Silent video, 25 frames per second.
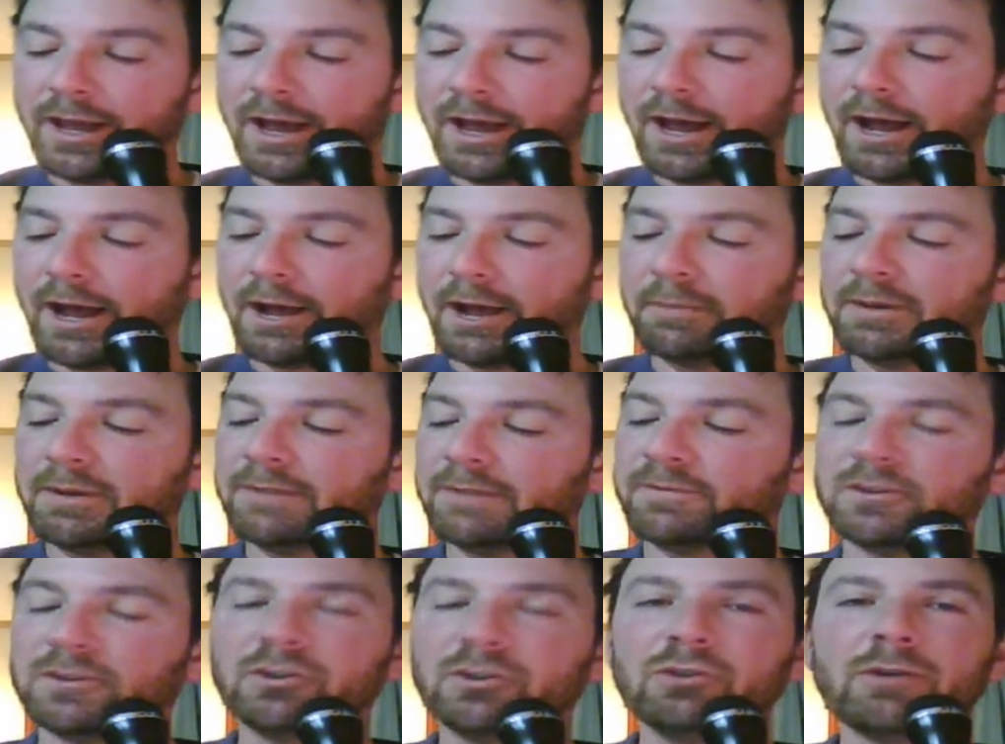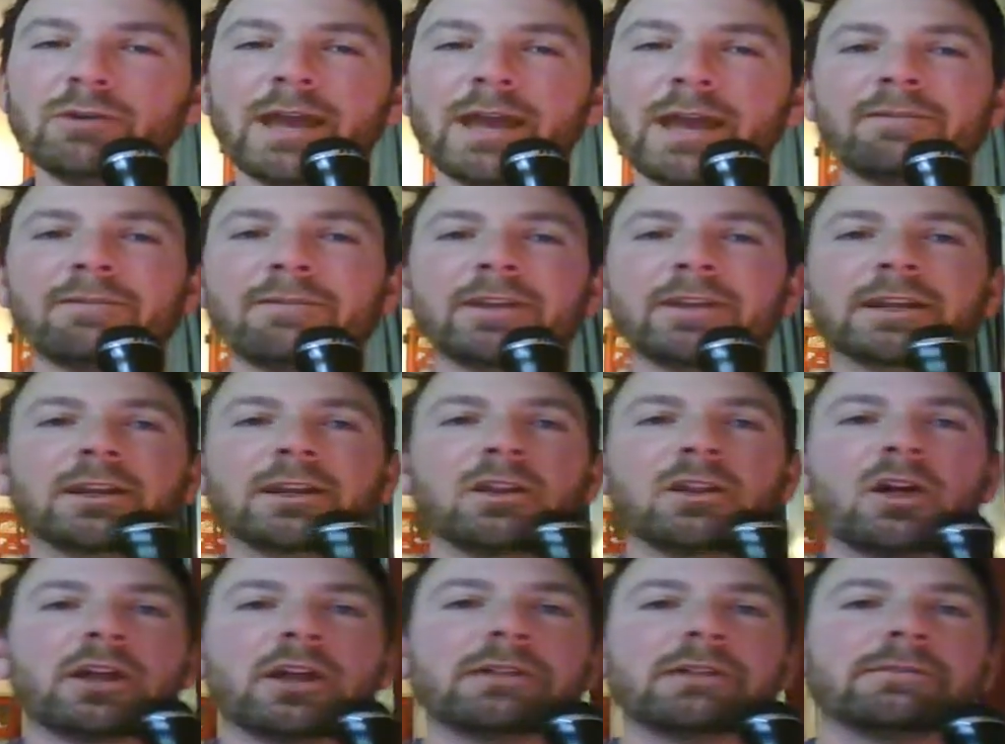If you do have like a
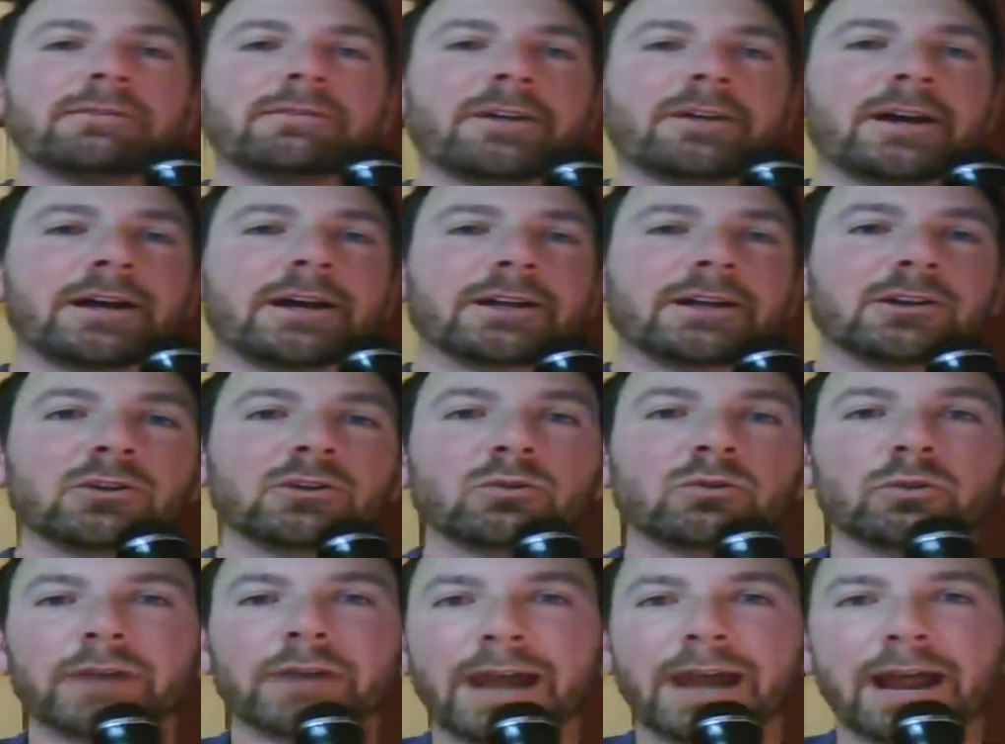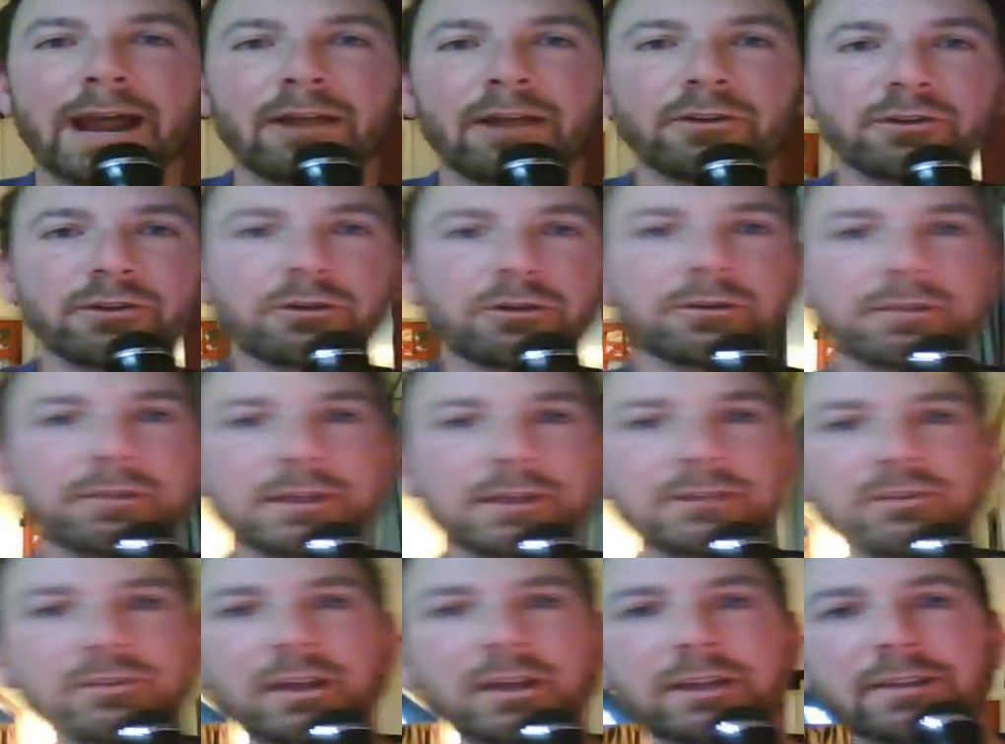lot of Google Calendar and
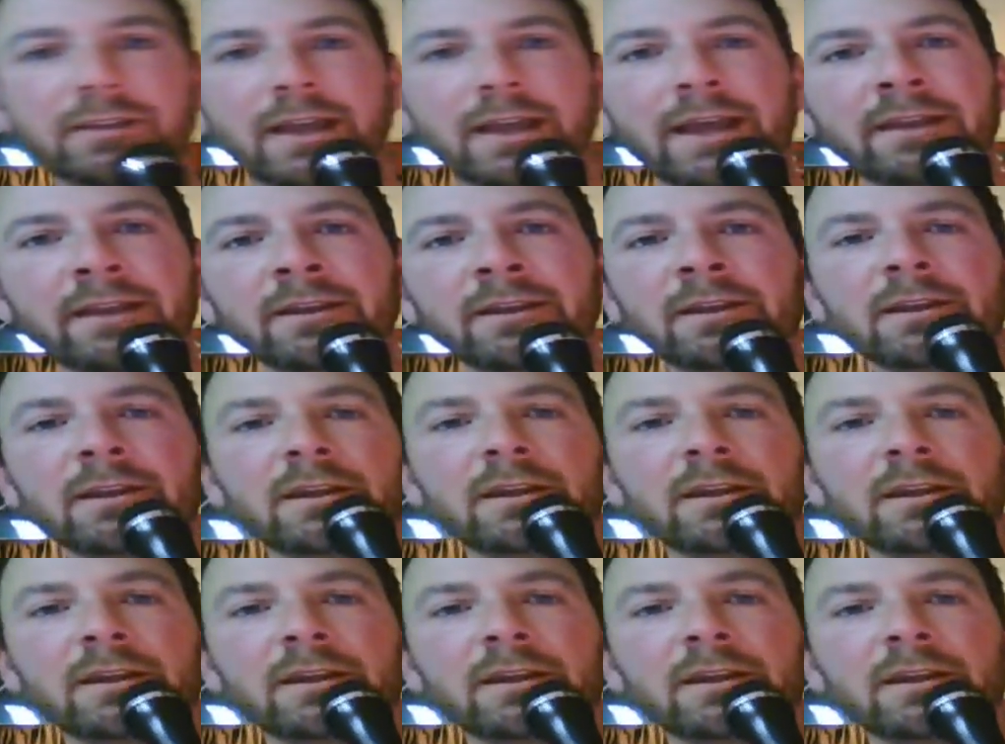things like that,